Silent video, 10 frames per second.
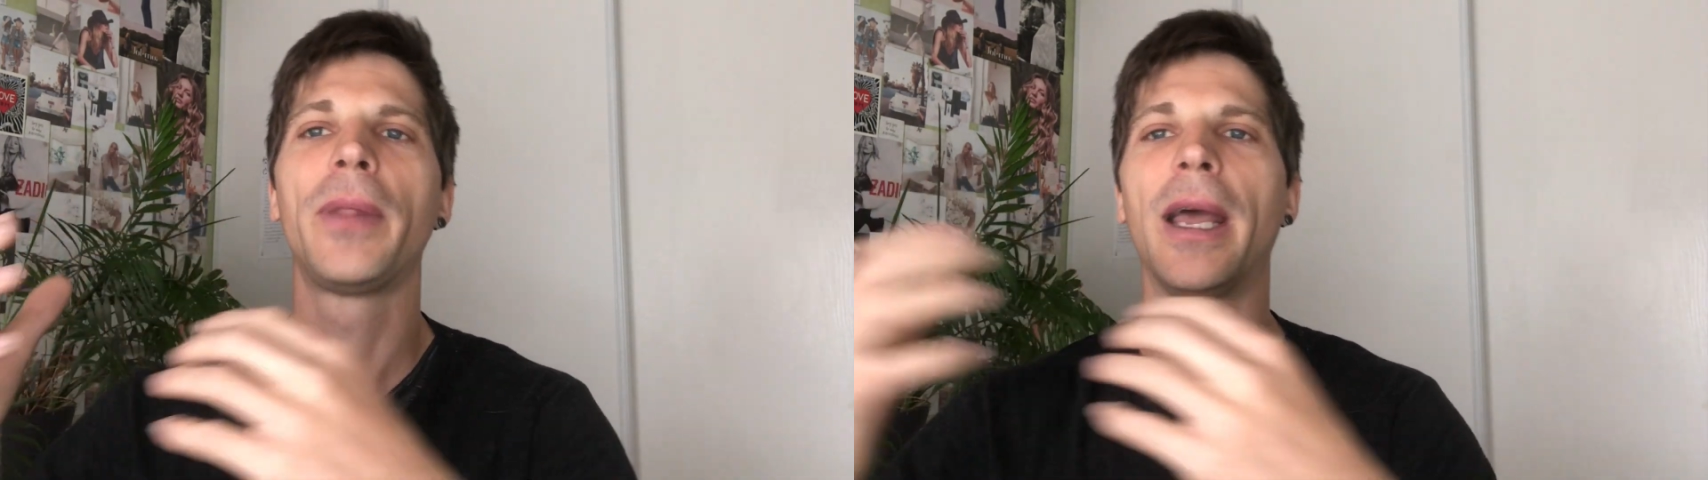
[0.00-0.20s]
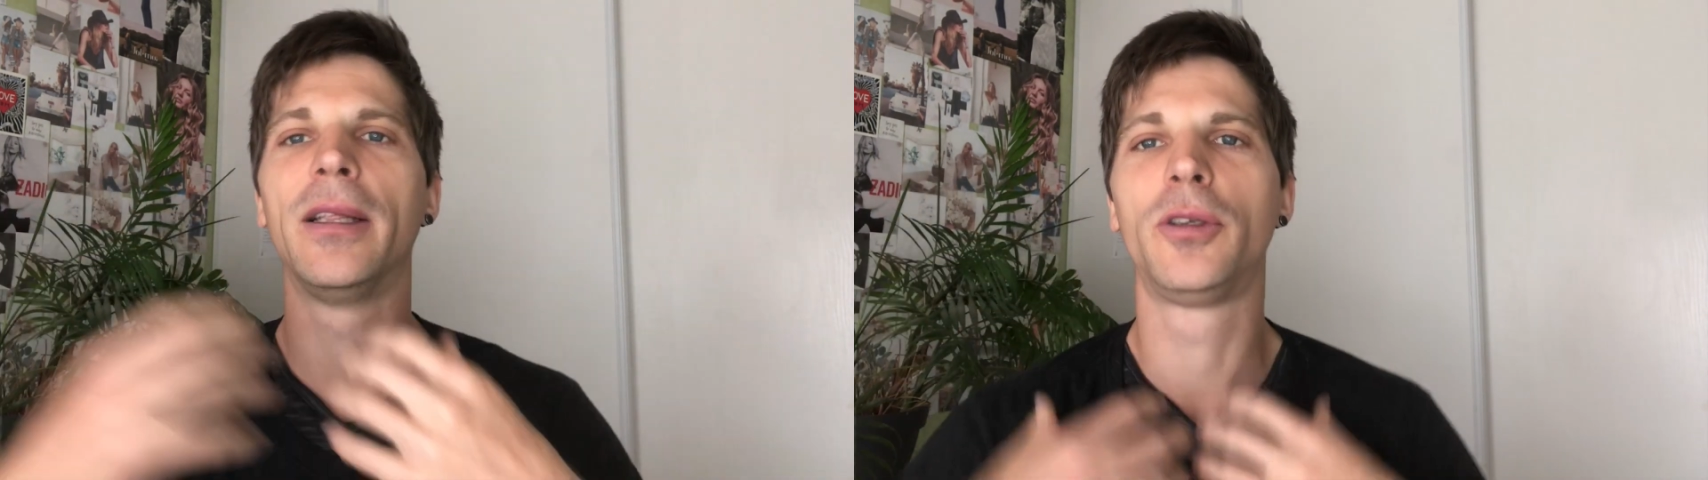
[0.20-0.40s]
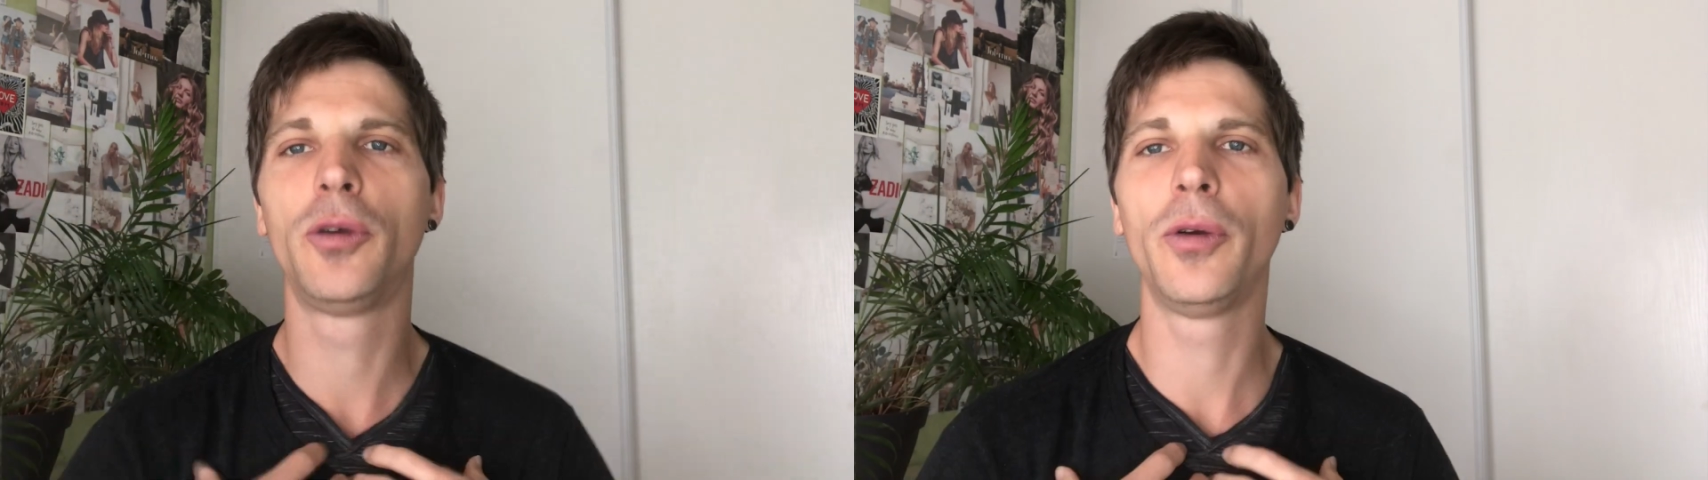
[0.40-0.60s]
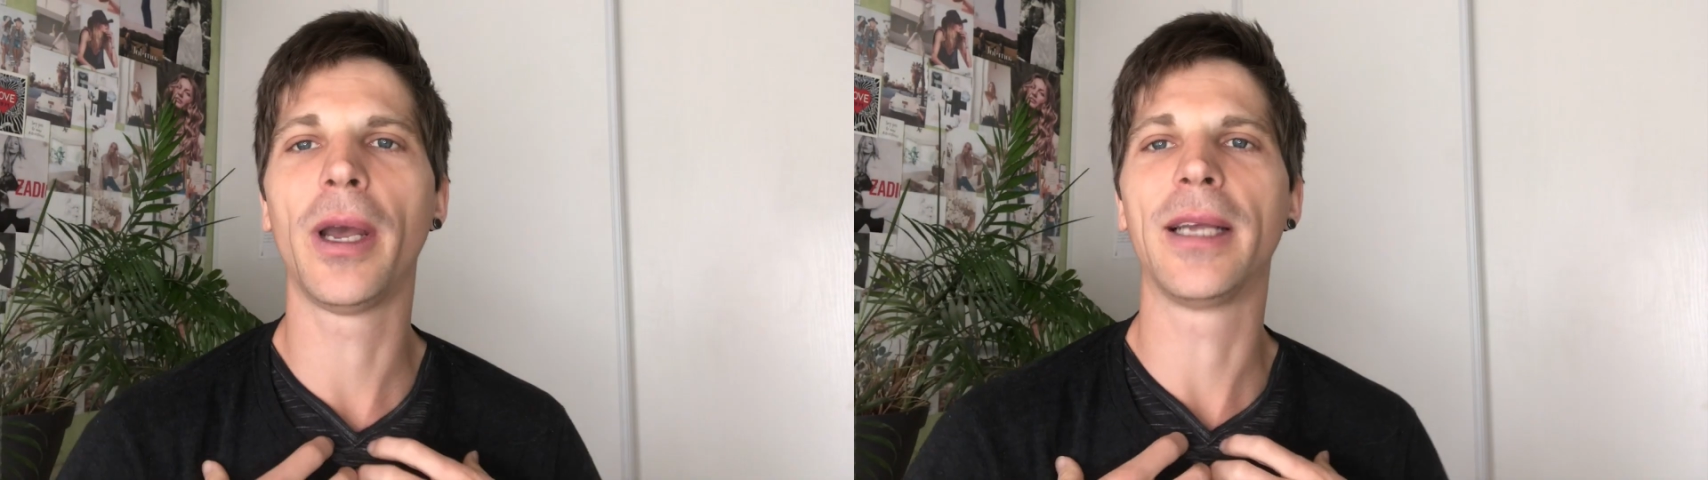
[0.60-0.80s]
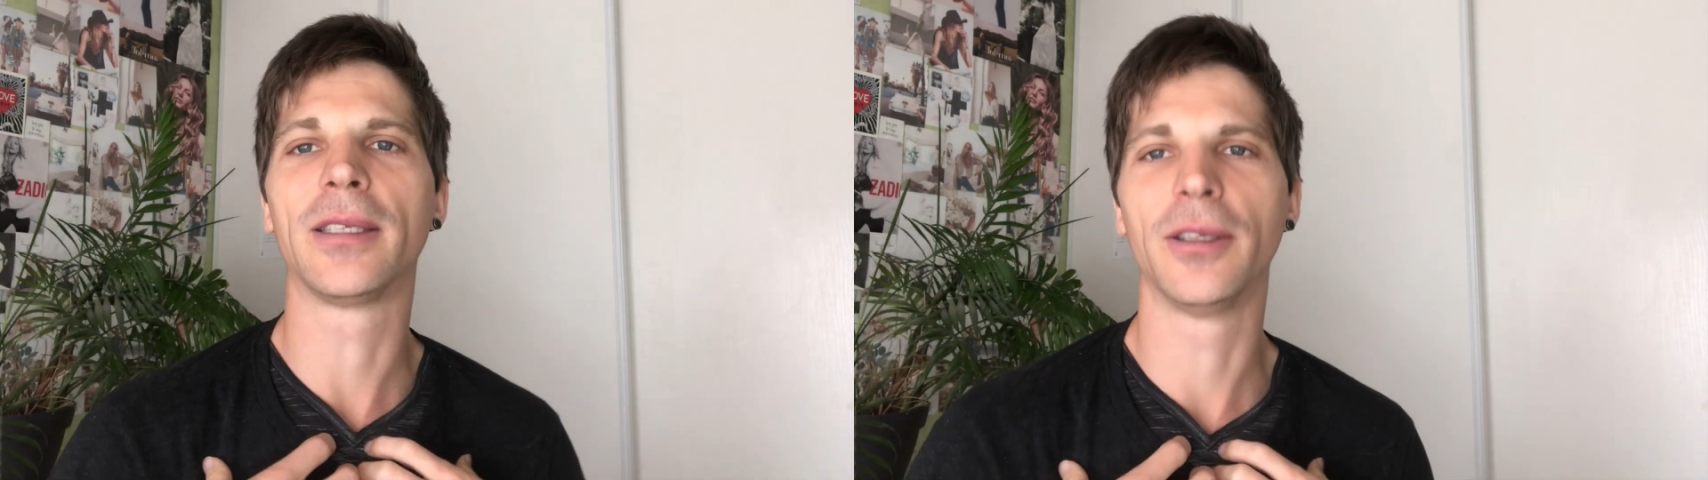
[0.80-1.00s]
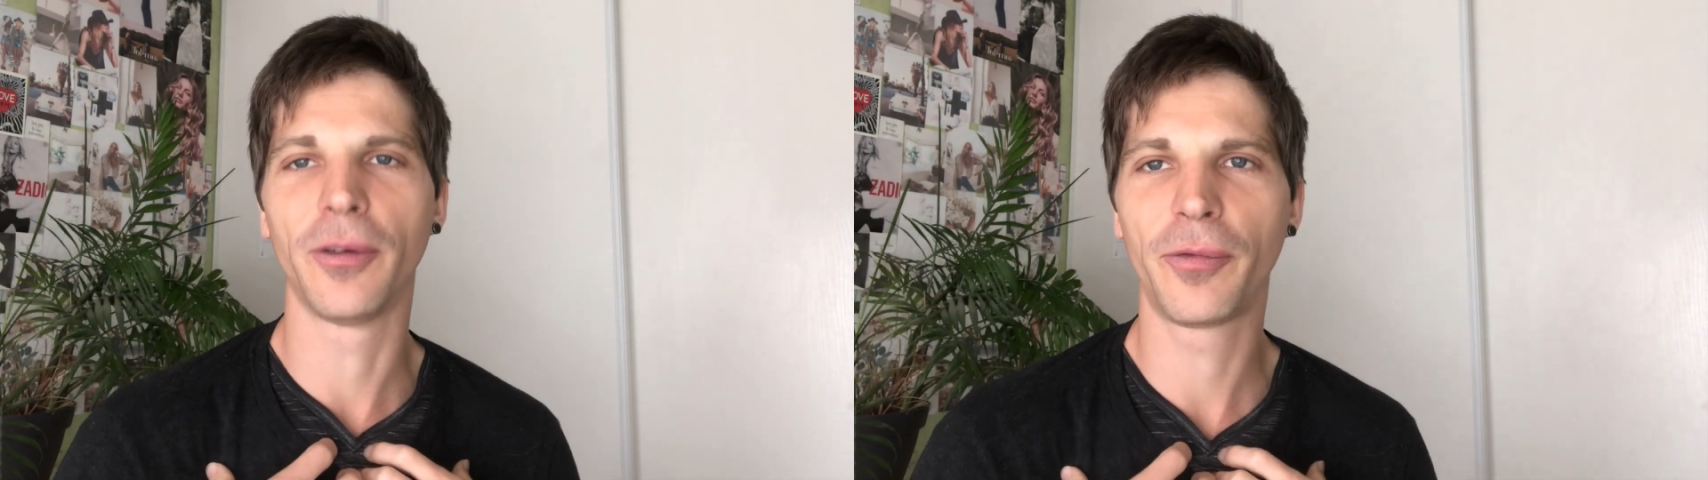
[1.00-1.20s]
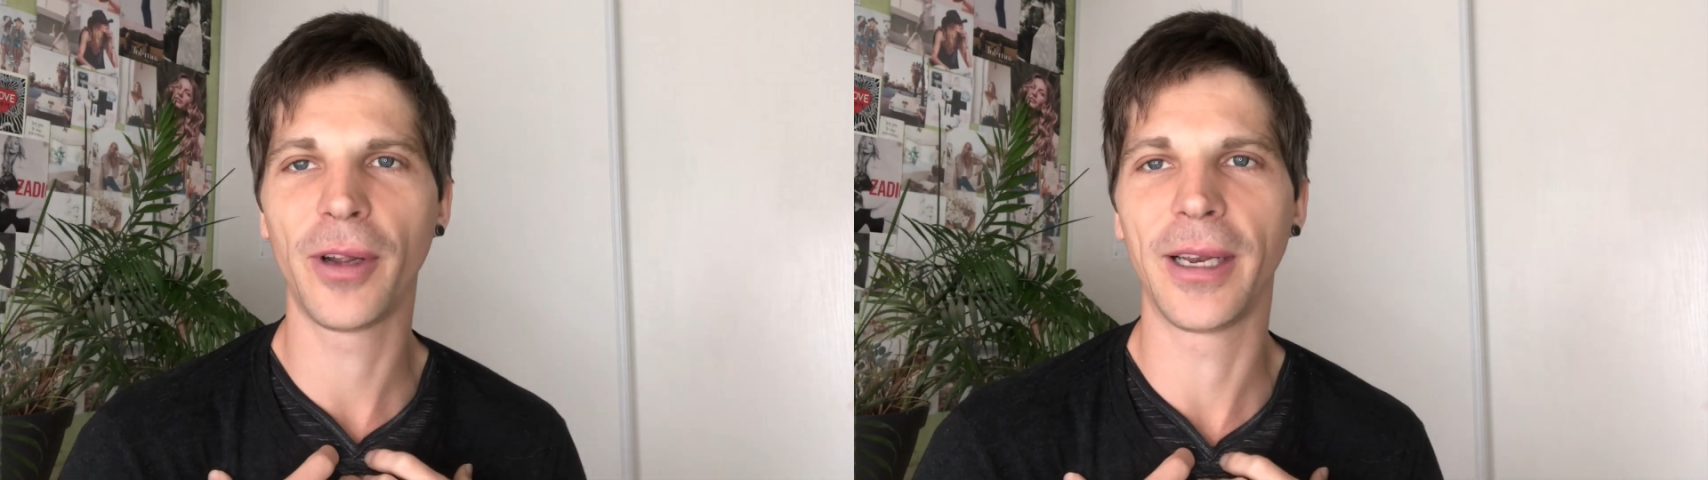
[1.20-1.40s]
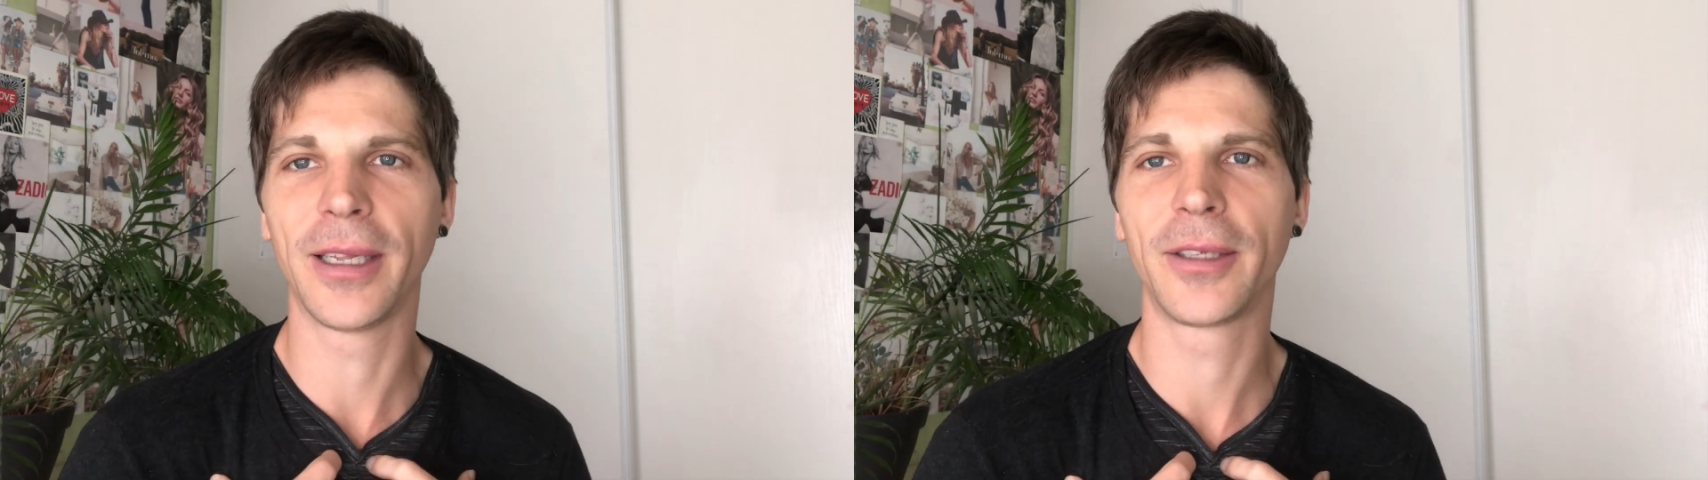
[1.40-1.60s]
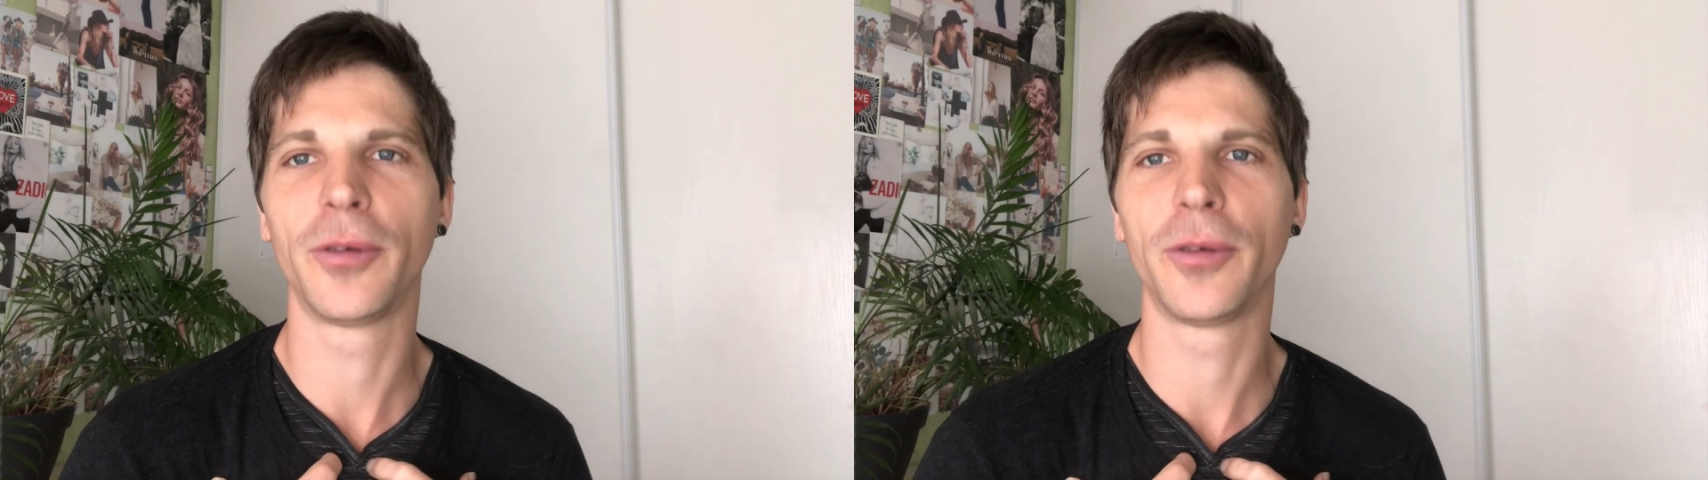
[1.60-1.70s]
and you as an affiliate,